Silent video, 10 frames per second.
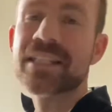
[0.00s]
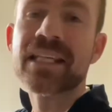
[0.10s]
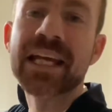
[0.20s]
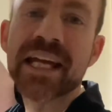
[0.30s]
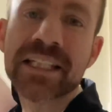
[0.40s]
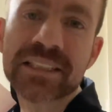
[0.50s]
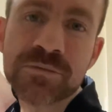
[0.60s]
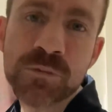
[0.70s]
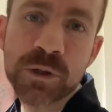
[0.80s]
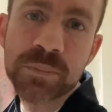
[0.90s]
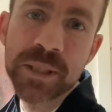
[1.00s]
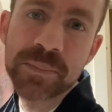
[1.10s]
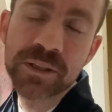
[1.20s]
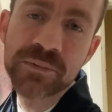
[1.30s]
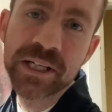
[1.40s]
the hands of more
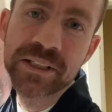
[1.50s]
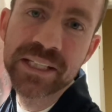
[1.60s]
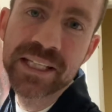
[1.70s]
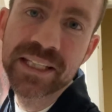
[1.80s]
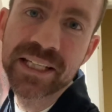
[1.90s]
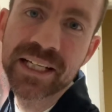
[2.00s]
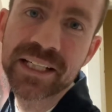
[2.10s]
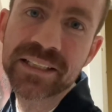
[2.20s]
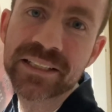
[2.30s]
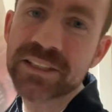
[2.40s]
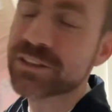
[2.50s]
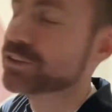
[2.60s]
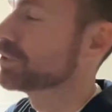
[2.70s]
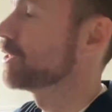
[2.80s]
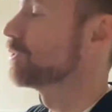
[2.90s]
people around Ithaca.
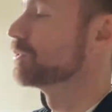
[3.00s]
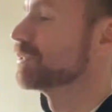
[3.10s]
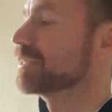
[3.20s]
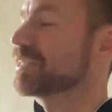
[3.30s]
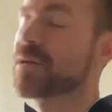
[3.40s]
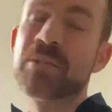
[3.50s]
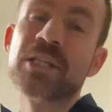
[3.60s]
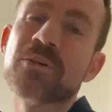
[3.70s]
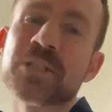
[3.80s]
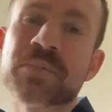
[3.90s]
So let me know it's